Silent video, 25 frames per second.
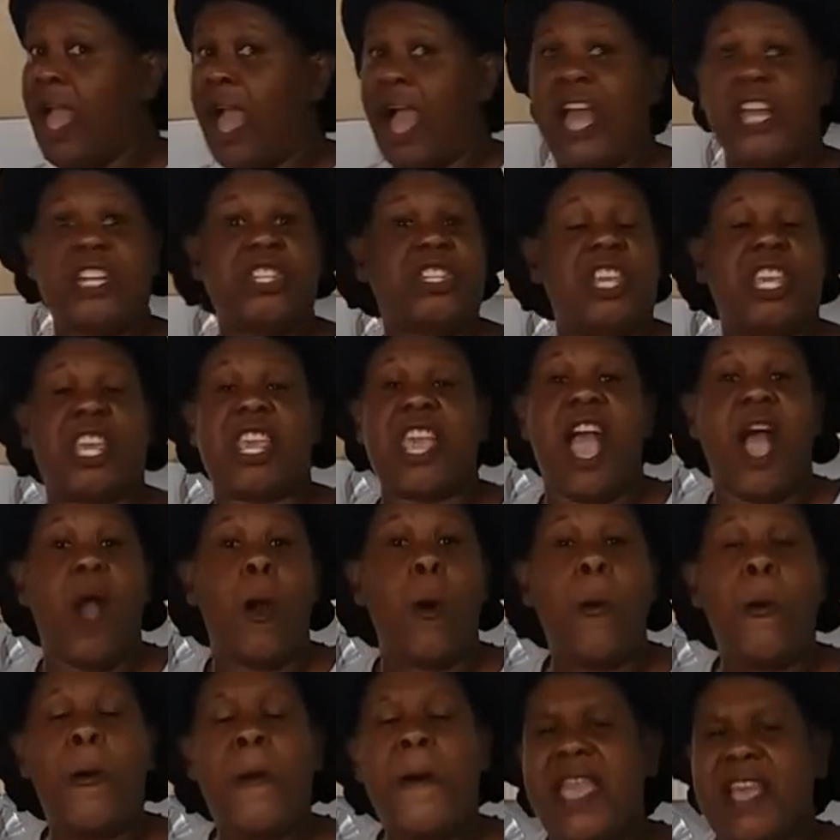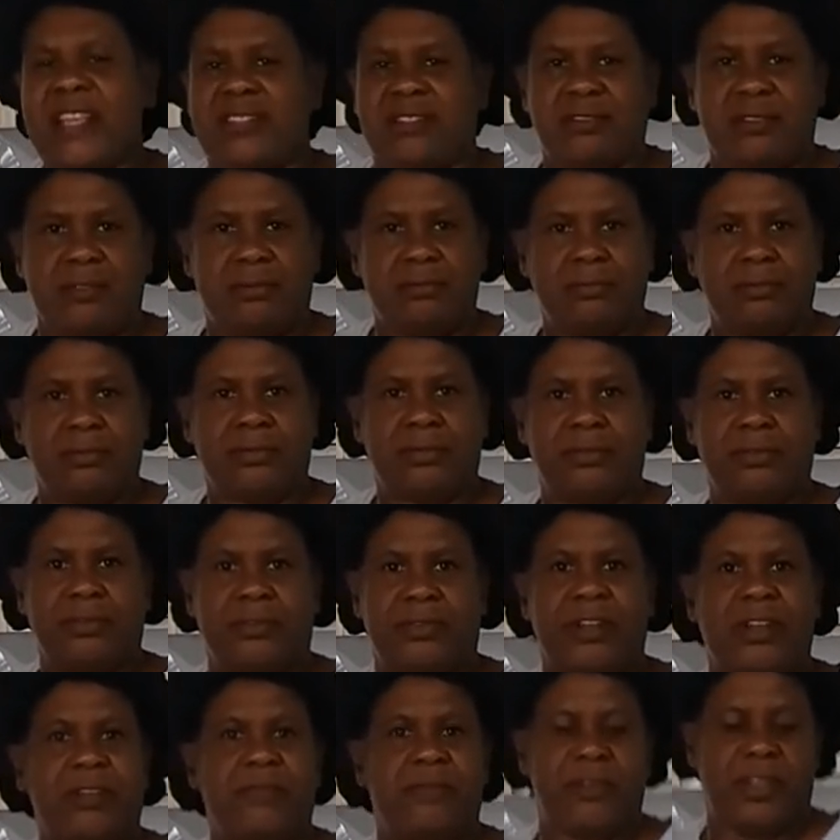And she can't wait
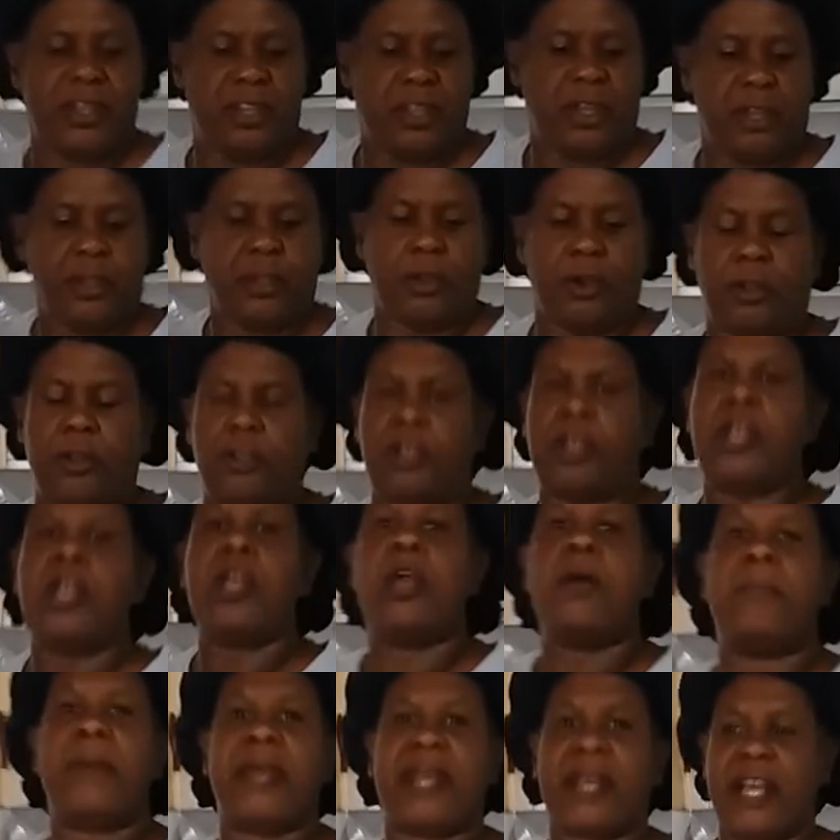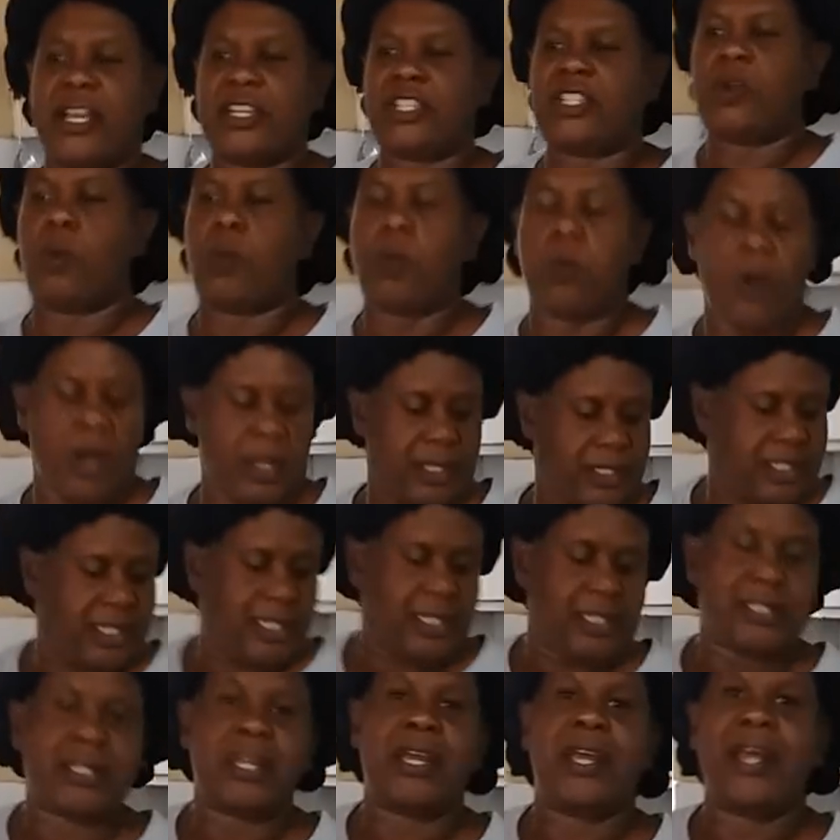for the video done, because she wants
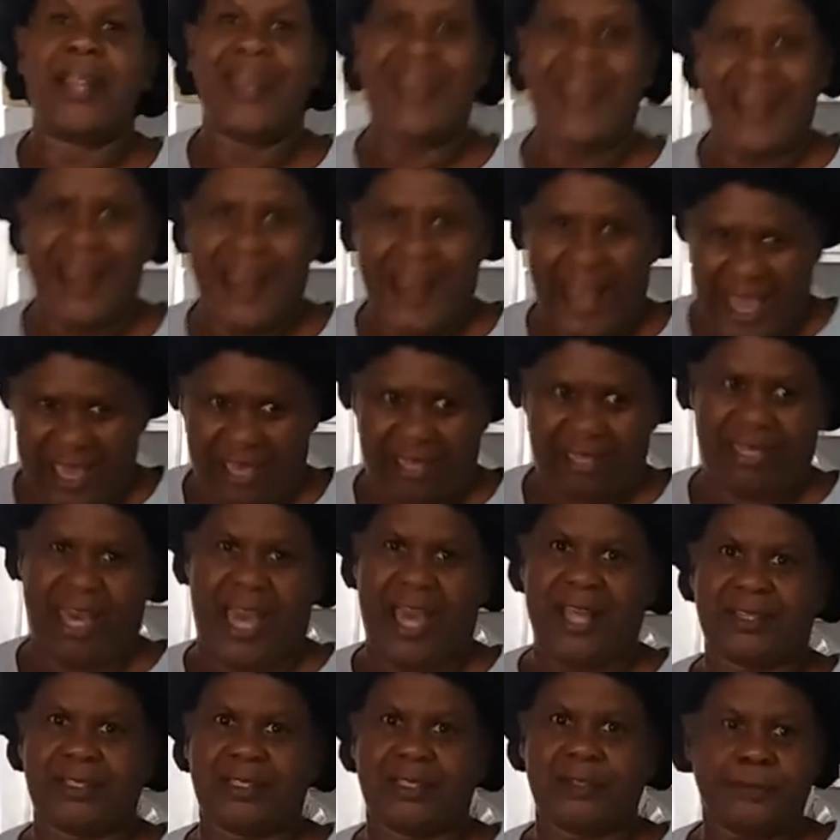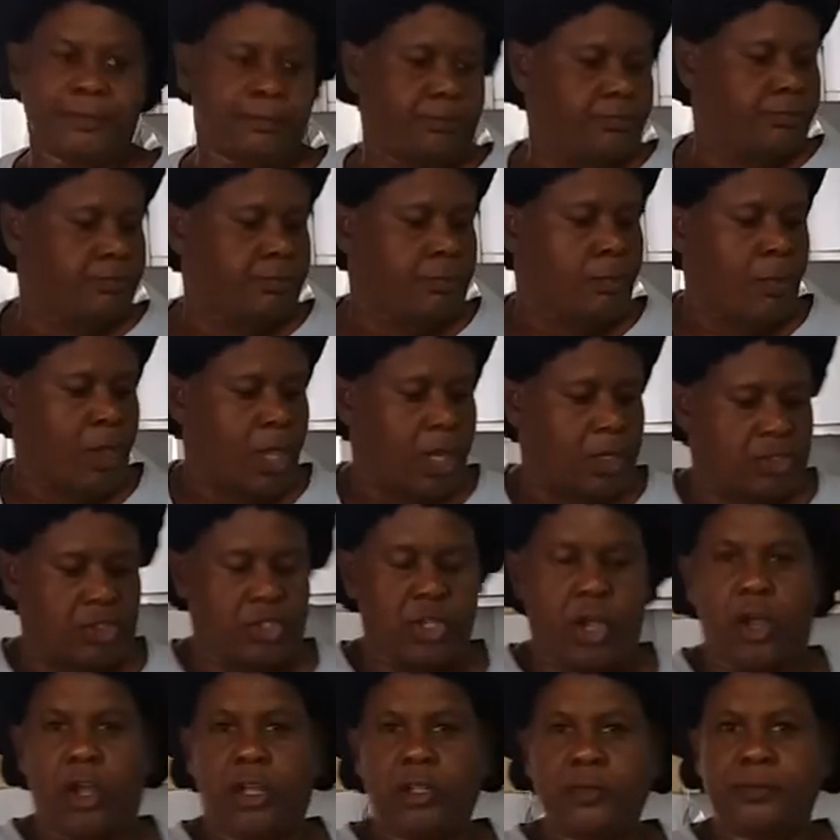it like that.
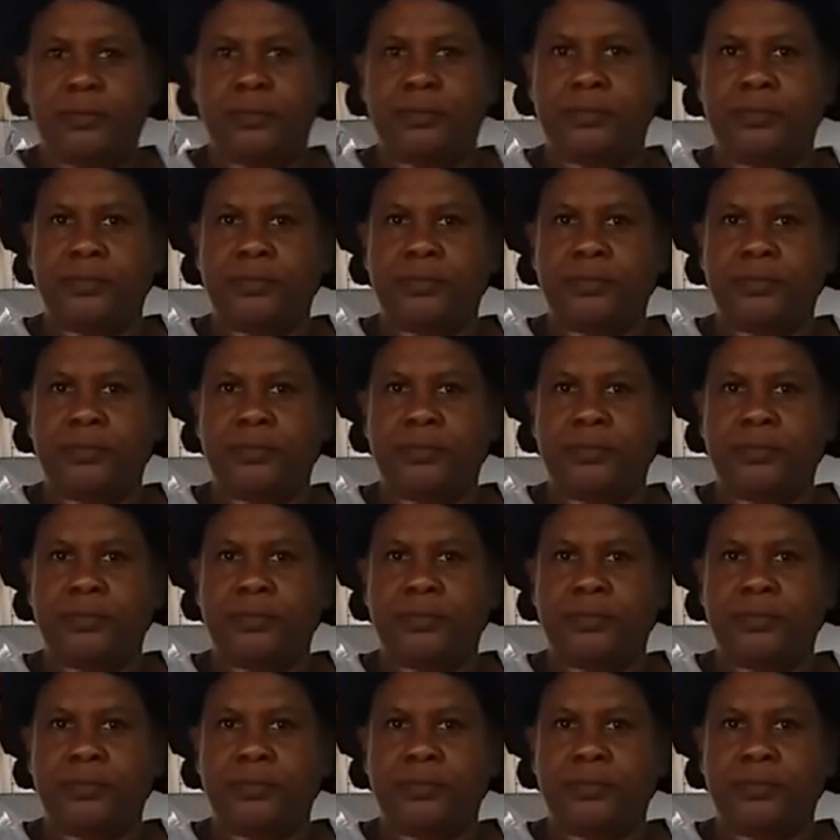So,